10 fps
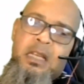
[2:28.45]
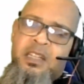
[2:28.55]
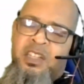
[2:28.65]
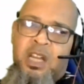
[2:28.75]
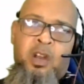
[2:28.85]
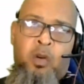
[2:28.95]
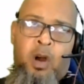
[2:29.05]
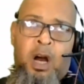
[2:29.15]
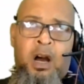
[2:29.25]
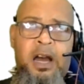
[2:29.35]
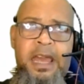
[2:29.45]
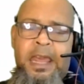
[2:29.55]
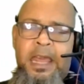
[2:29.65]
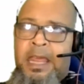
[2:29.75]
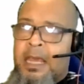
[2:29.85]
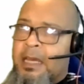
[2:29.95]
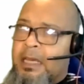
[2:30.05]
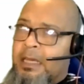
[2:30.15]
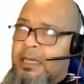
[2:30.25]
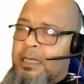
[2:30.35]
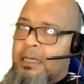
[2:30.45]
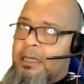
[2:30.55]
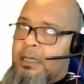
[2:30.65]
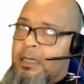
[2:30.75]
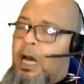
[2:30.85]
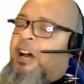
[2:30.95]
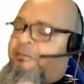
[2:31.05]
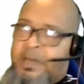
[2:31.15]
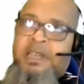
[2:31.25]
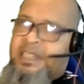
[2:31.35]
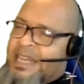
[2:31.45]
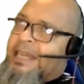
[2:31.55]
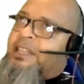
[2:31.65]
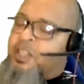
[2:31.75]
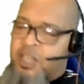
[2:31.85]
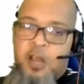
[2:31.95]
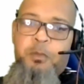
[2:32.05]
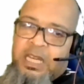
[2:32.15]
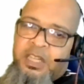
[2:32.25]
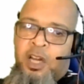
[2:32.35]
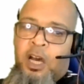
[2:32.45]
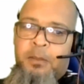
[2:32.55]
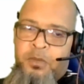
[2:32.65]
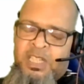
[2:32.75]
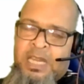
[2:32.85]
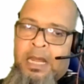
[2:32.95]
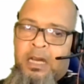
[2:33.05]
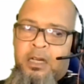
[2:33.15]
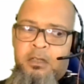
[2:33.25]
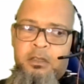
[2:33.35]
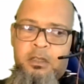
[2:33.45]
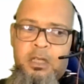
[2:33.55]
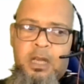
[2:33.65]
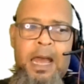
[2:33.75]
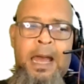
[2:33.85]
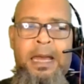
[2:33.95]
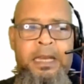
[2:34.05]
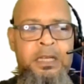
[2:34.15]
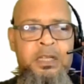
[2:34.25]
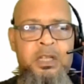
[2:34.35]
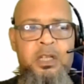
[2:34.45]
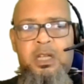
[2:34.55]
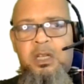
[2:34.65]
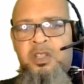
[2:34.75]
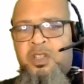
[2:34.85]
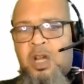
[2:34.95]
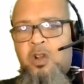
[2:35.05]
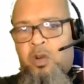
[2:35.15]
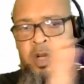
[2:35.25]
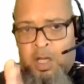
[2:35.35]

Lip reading: So I've been dead so many times now, and so